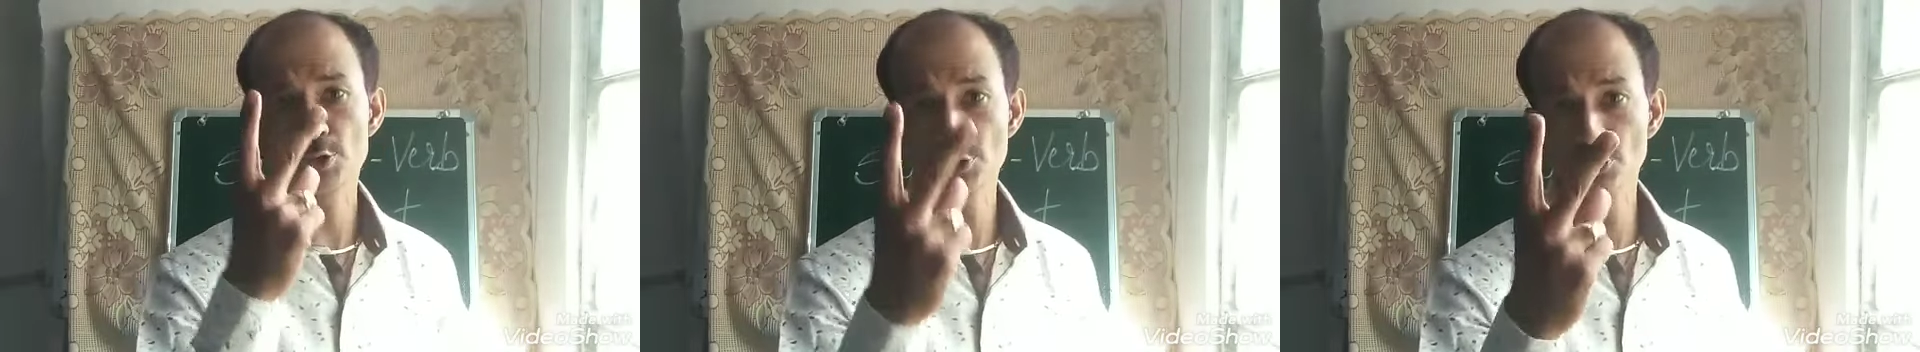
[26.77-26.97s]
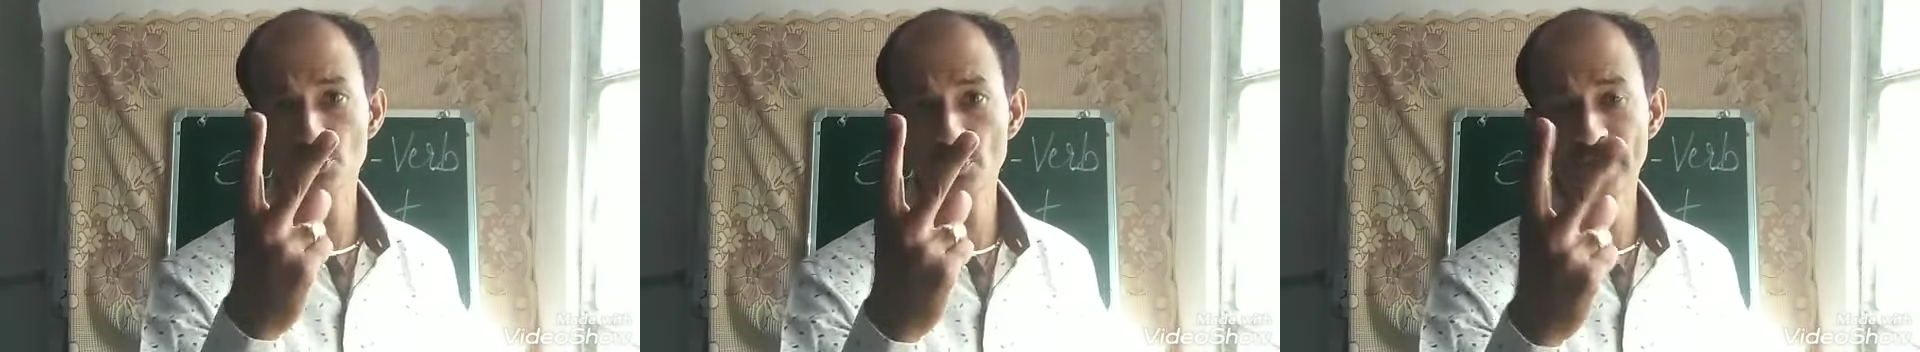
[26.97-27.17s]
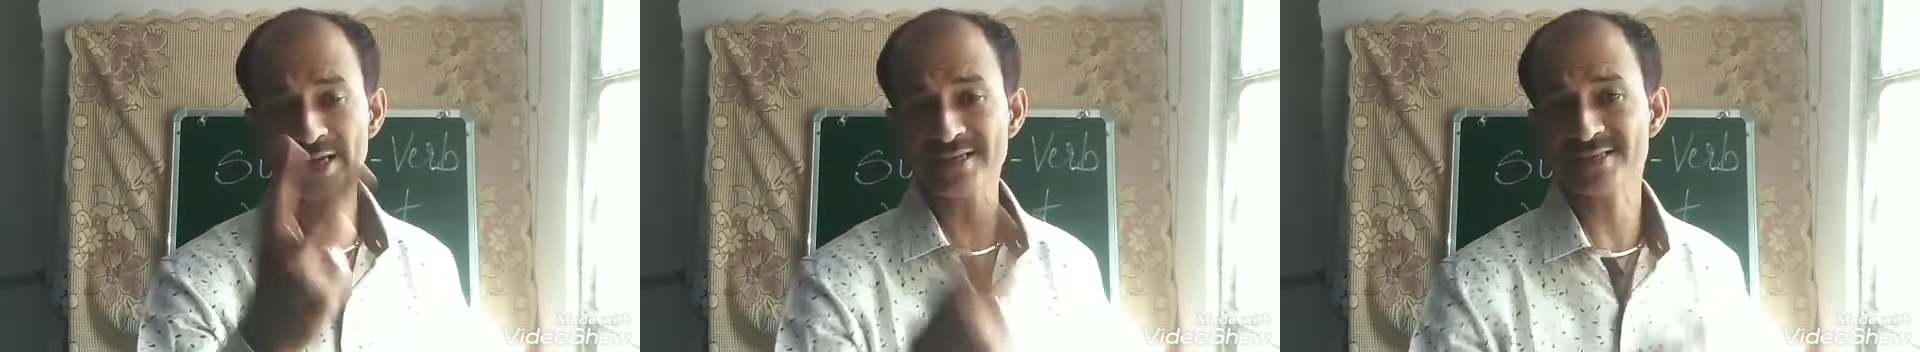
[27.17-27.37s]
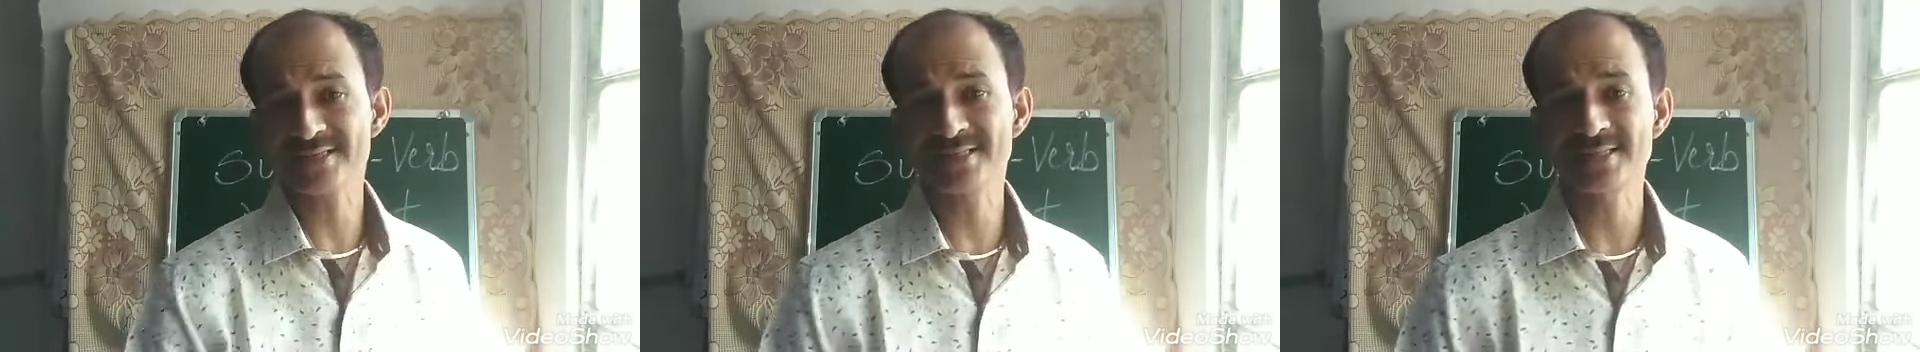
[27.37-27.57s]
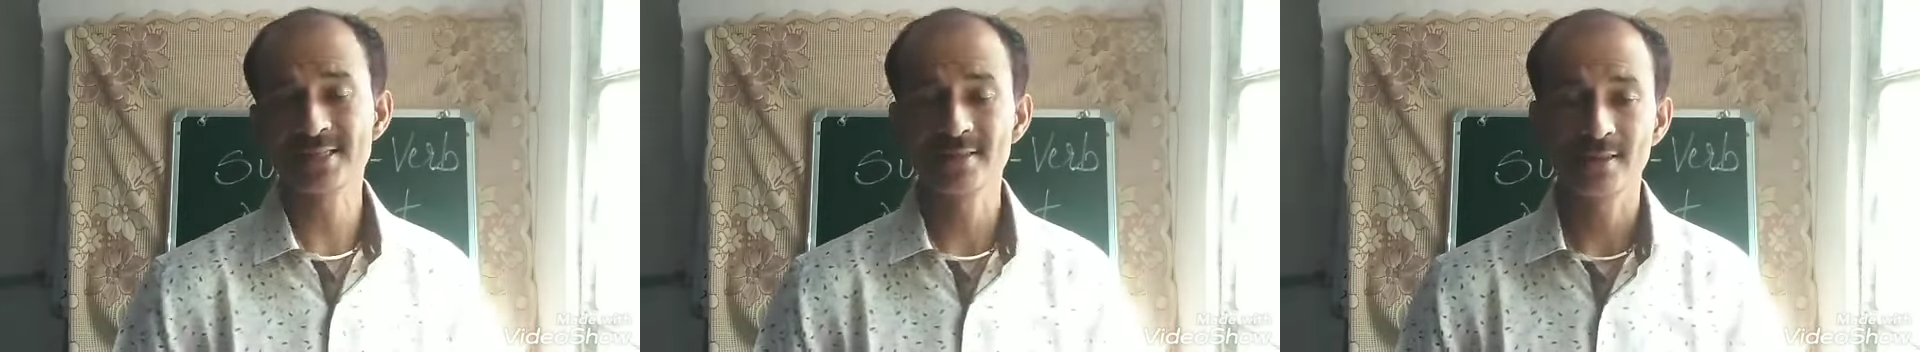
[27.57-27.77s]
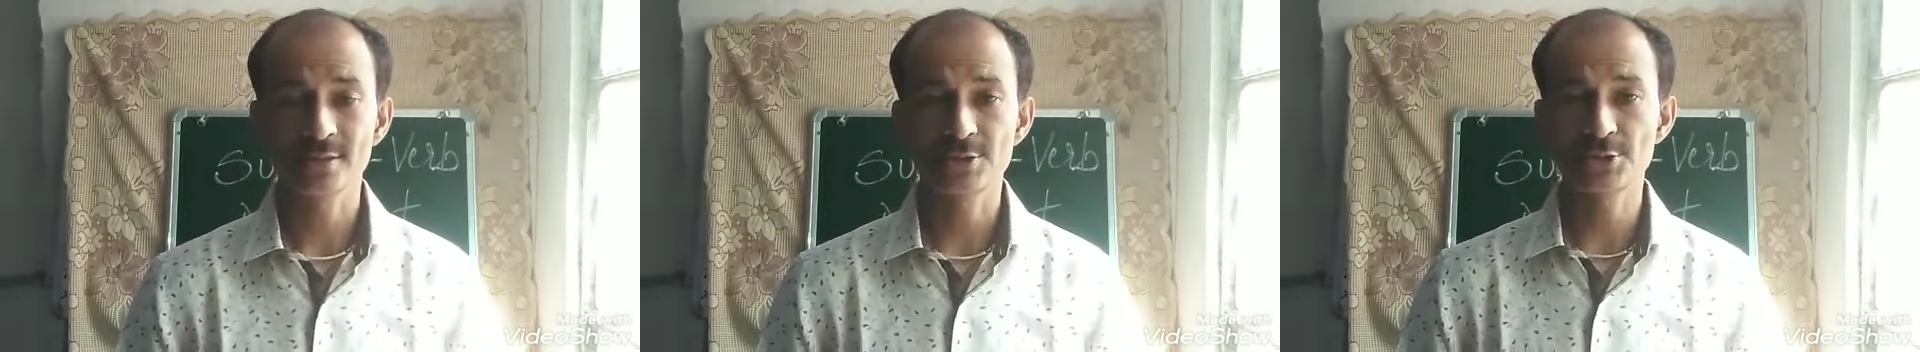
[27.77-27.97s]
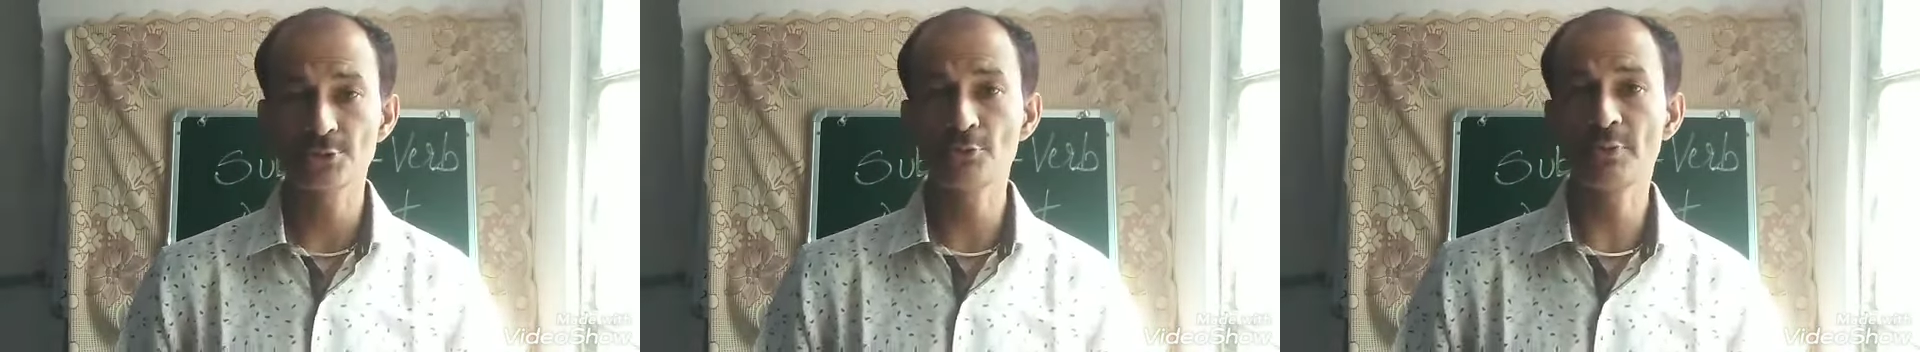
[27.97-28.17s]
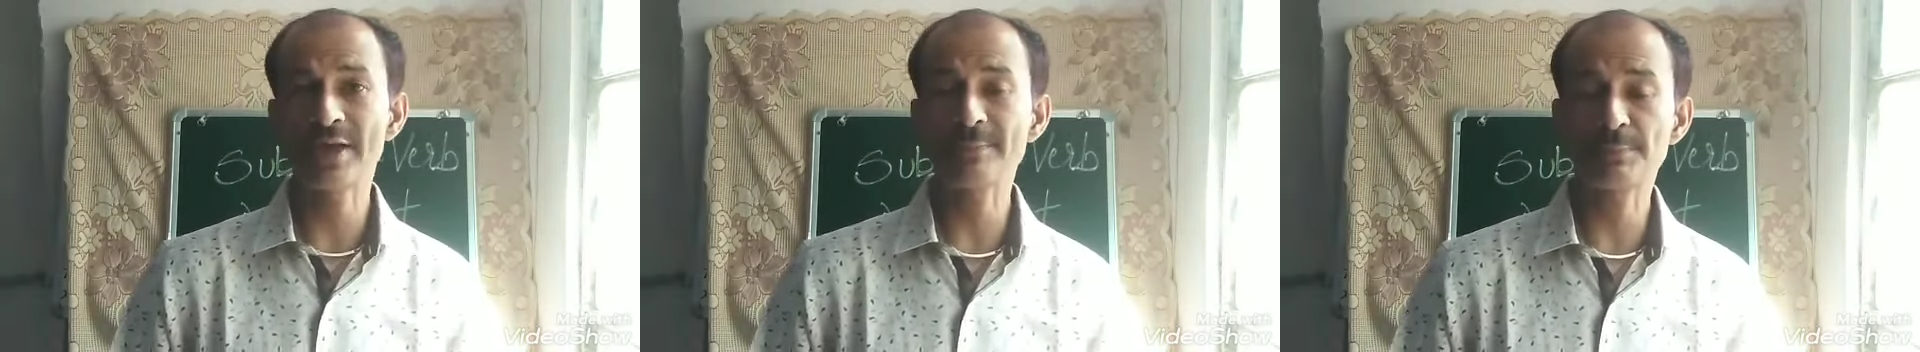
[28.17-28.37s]
two ways,
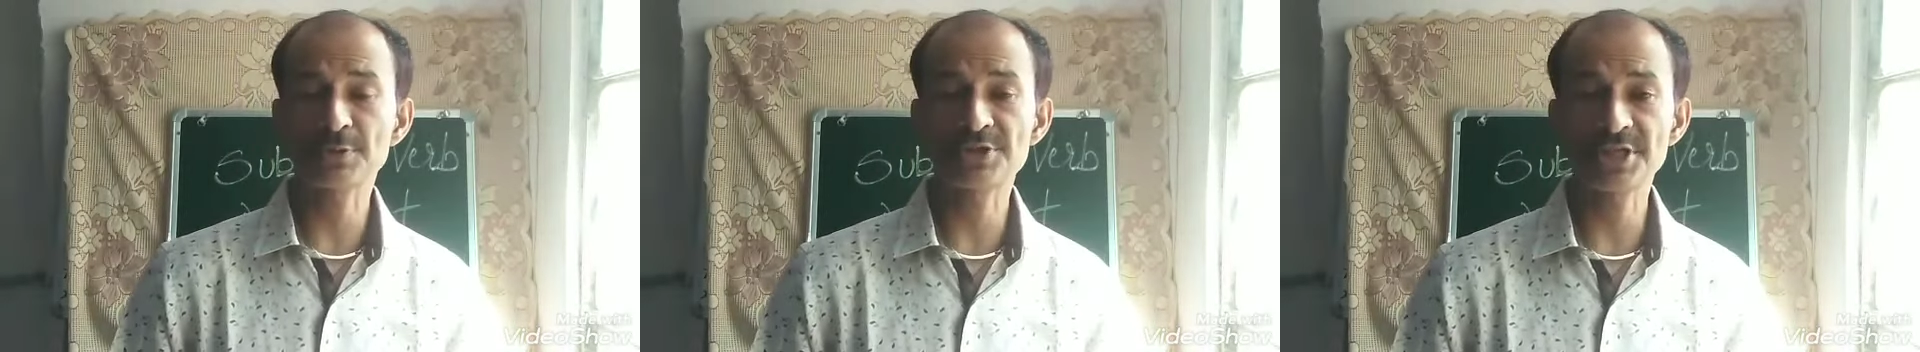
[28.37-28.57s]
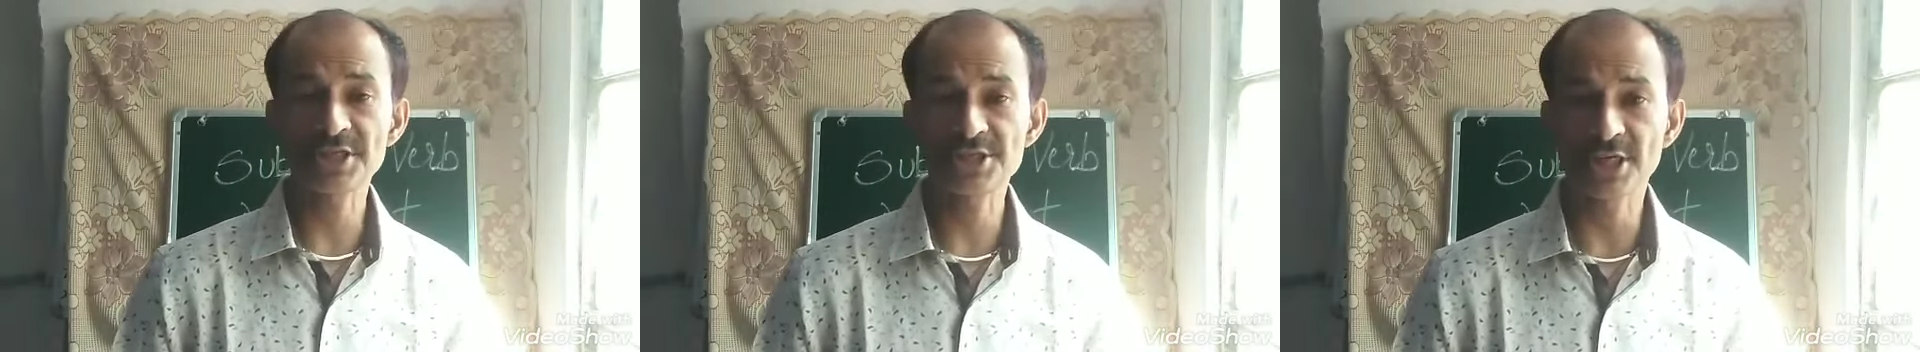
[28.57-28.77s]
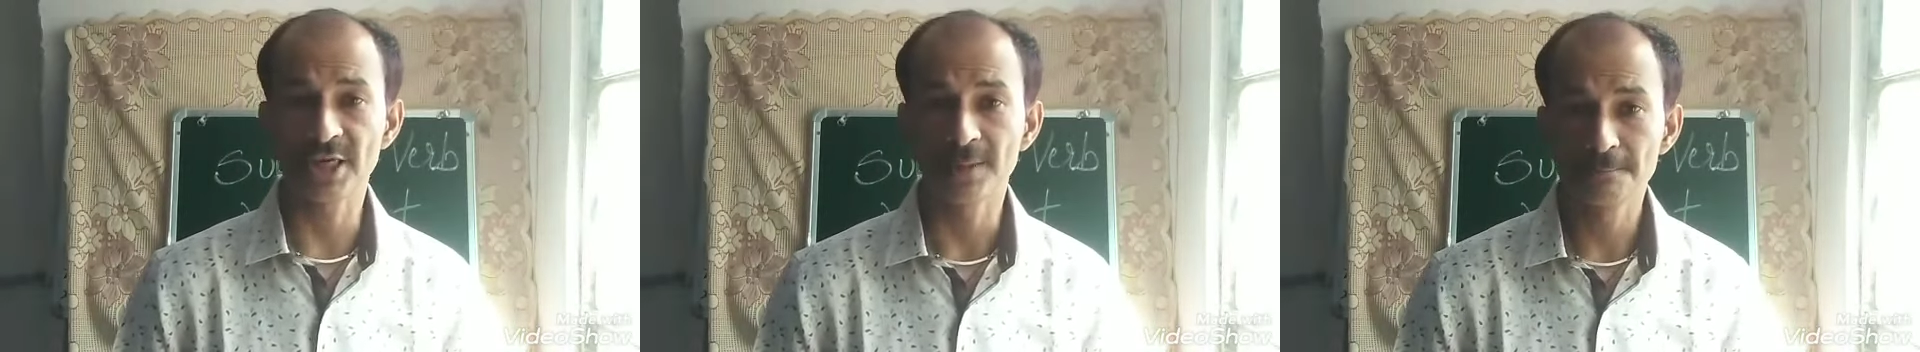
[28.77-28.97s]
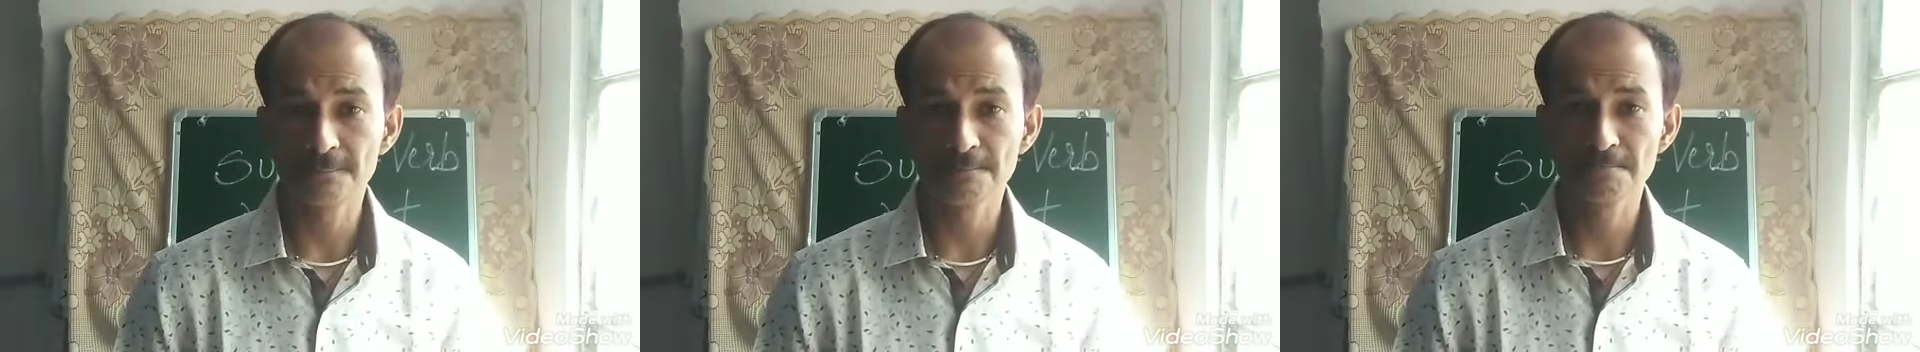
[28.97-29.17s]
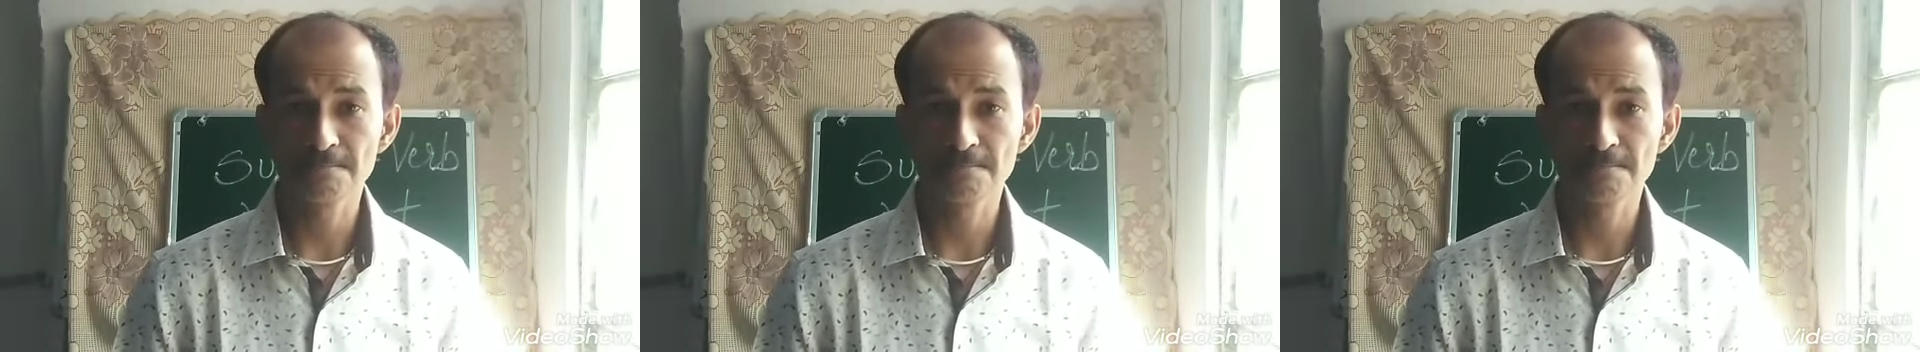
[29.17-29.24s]
two way procedure